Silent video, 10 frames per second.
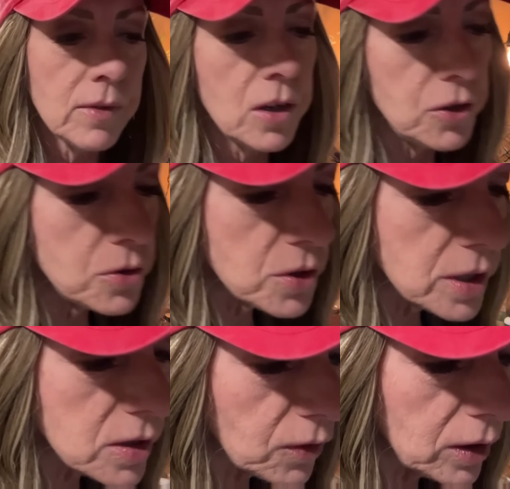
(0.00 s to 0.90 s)

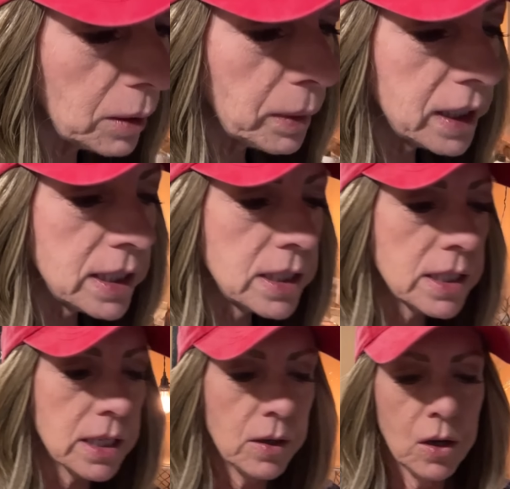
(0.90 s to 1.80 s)
these for little
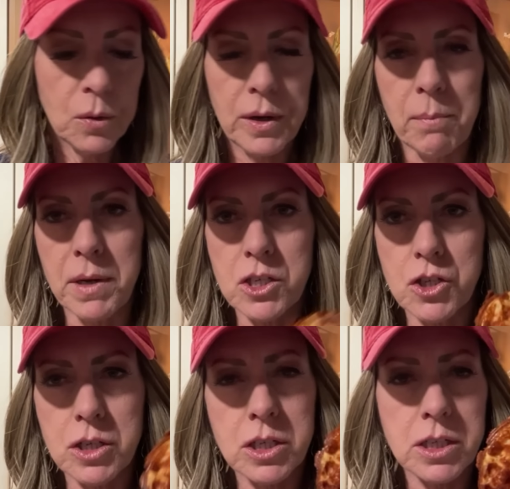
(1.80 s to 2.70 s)
buns. We have
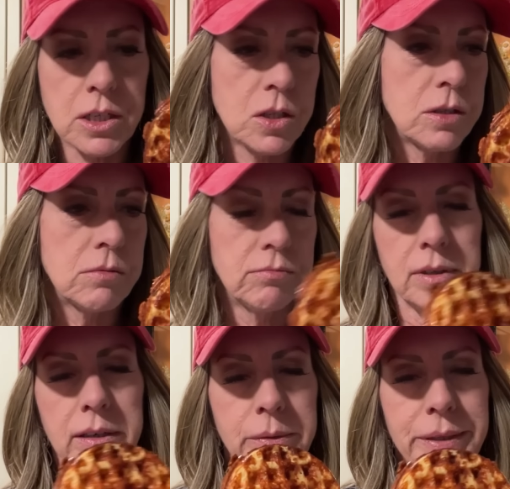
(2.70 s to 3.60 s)
mustard, because
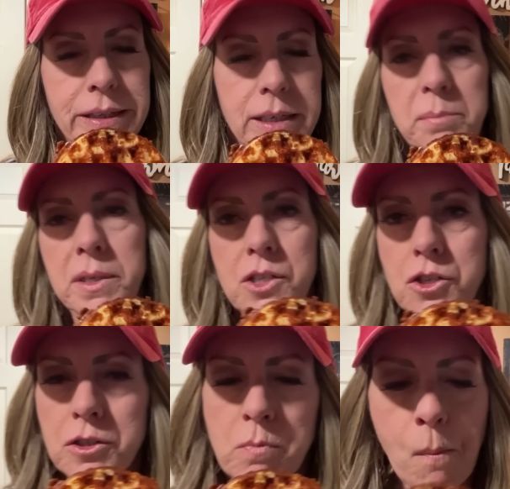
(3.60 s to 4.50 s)
you know we can eat
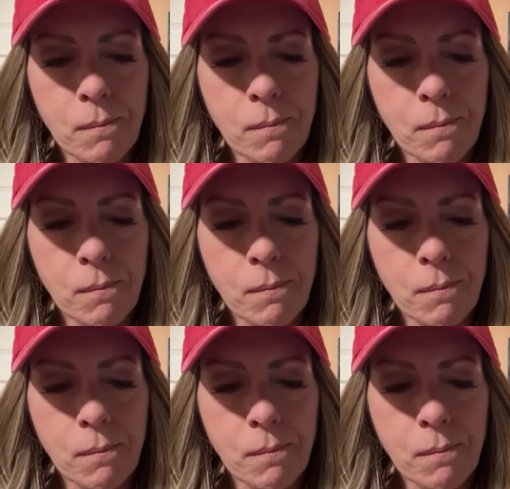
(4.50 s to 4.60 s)
mustard,